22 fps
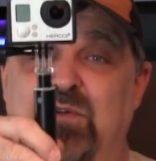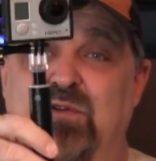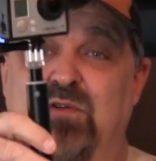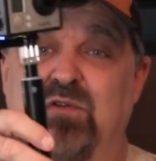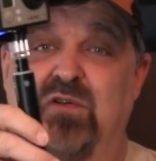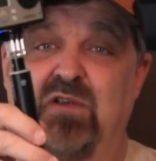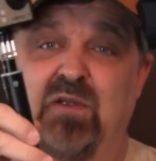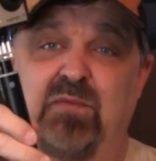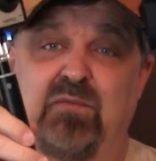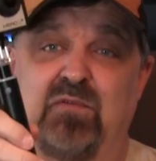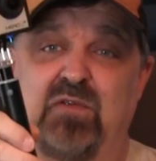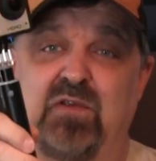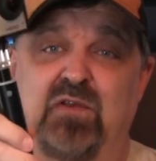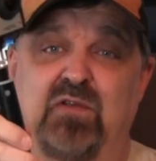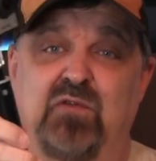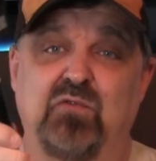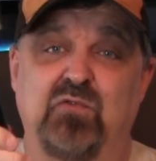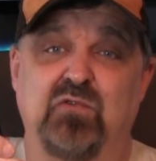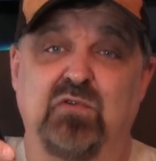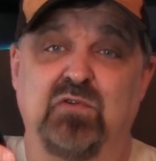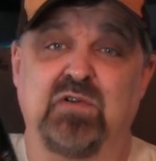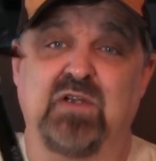road or come around the
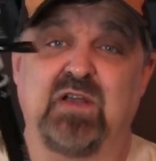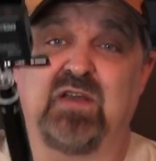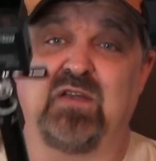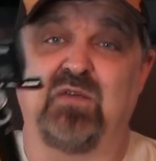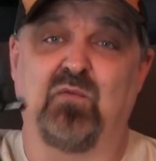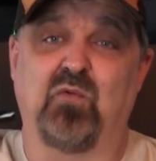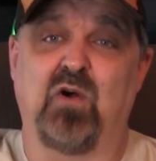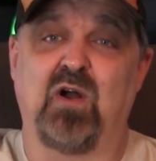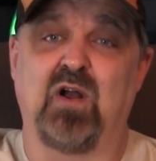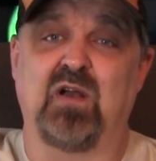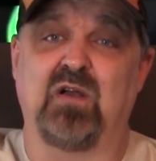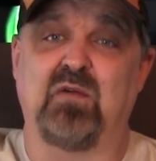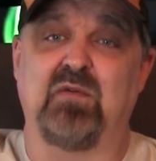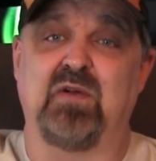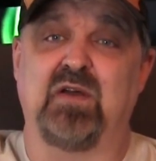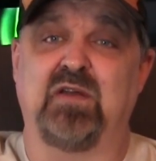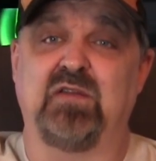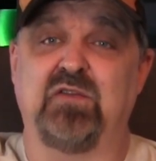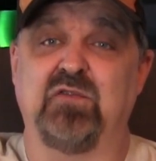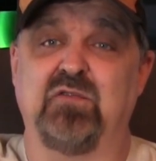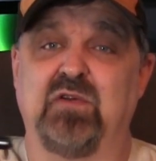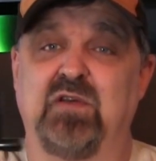corner. I can walk
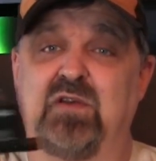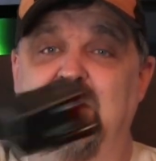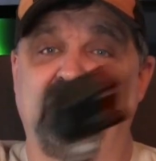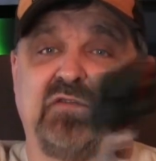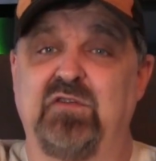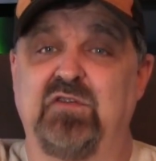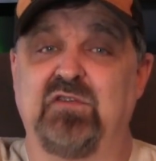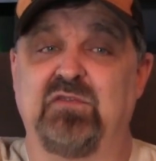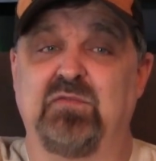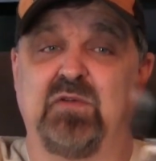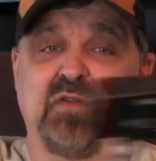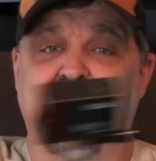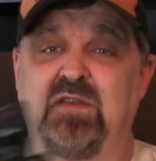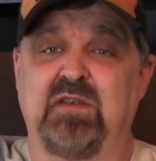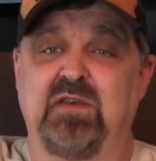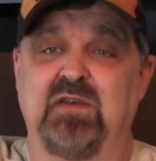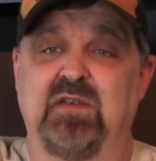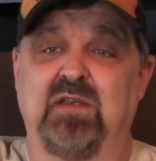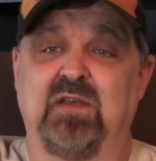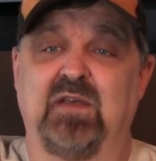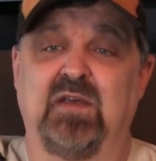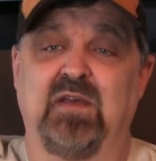around, do interviews with
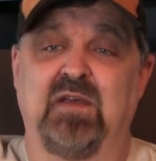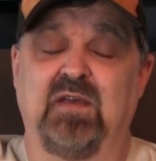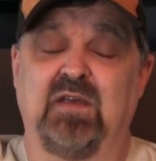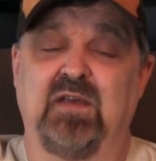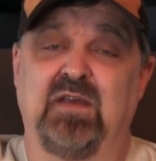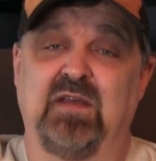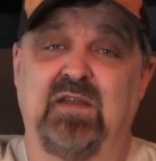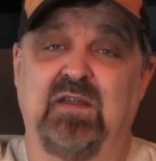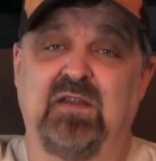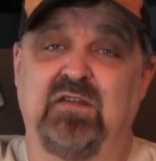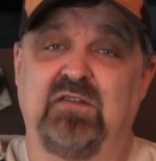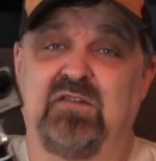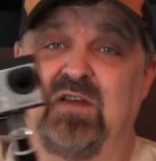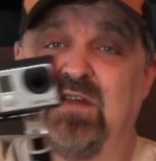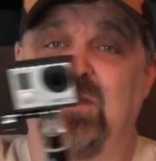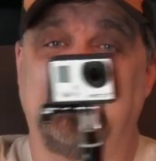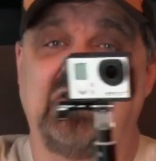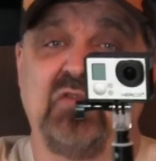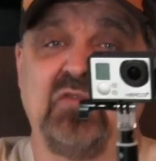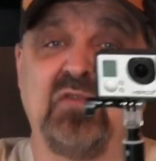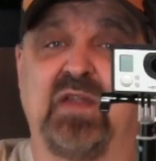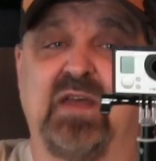it. So I
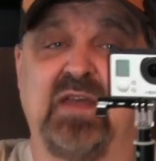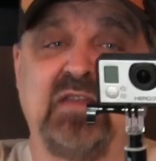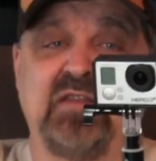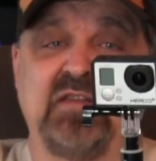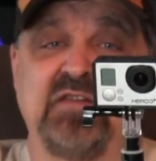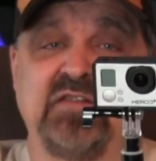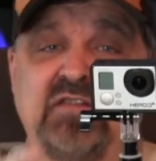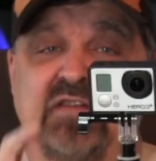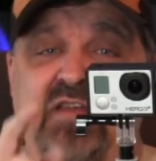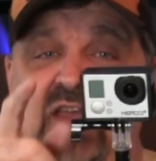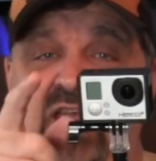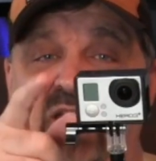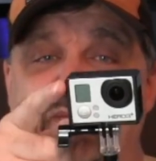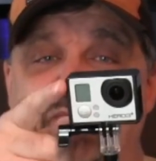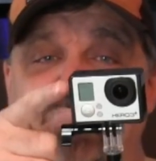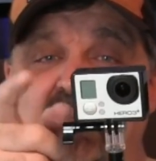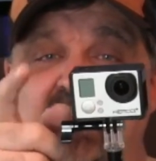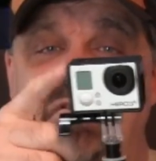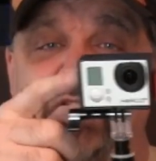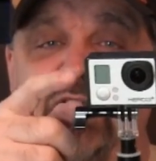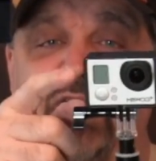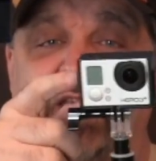do like this
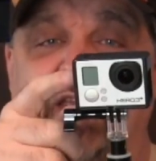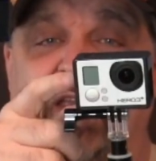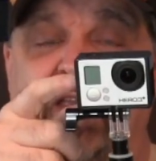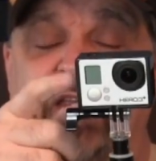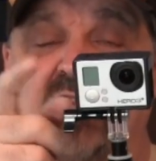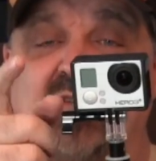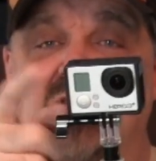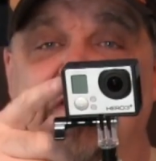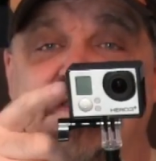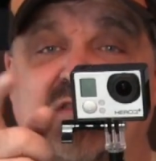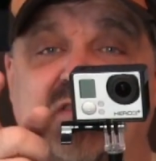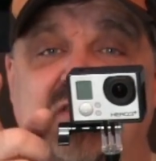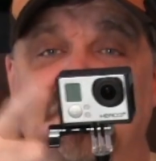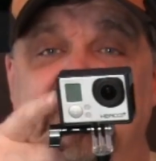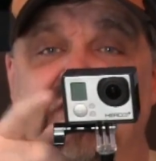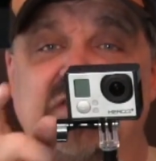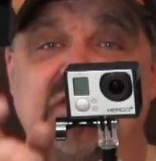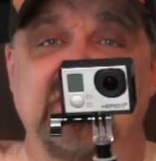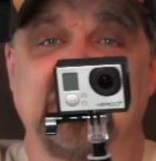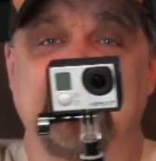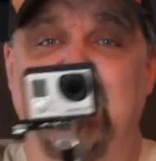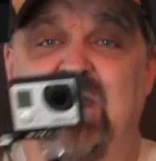camera, and you're also going
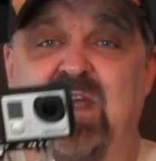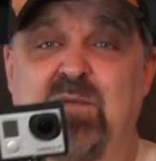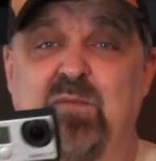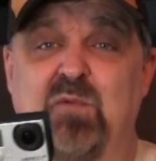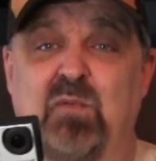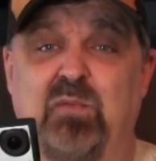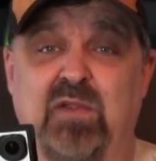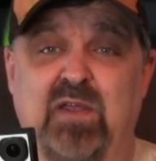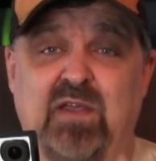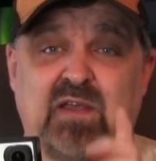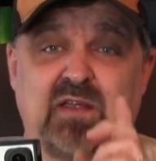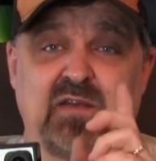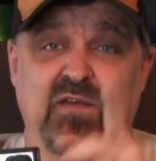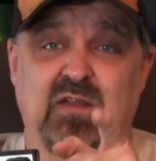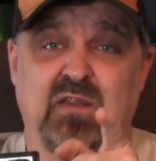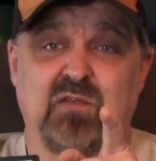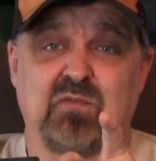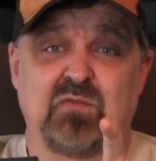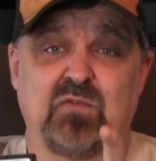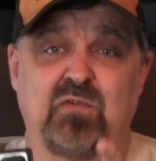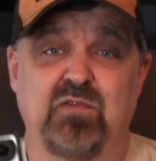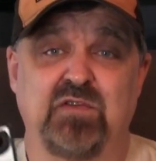to see this camera playing
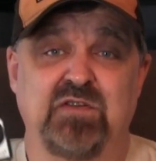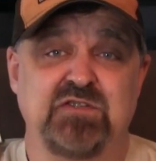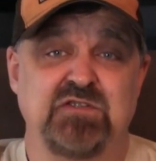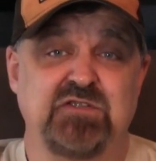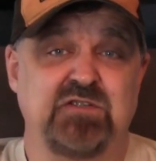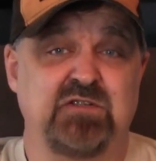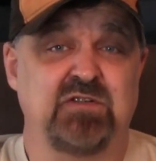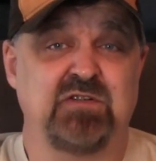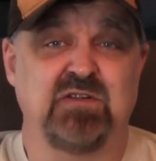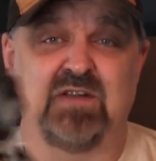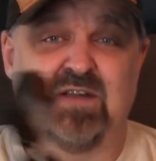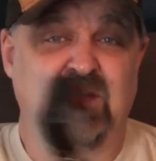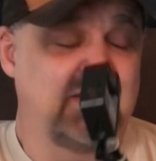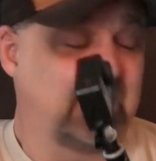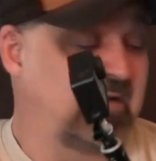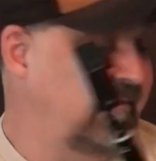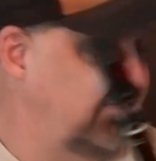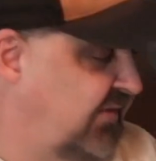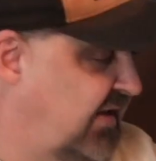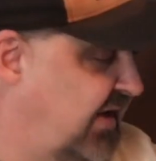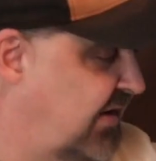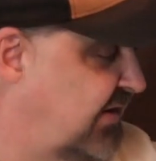another role this year.
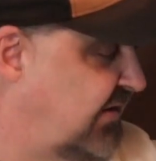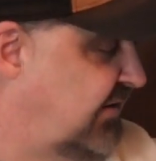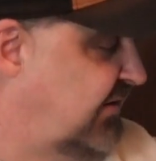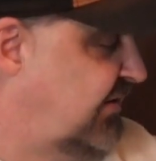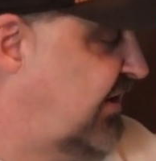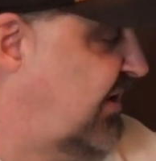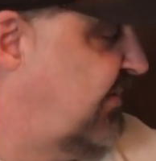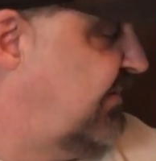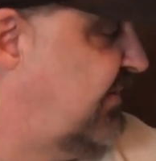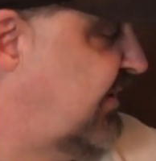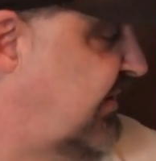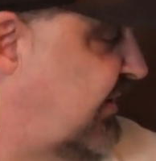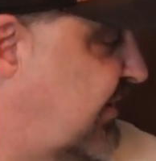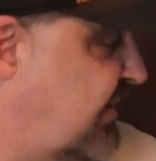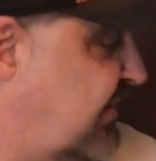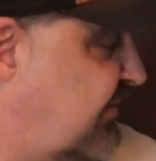I'm not going to tell you about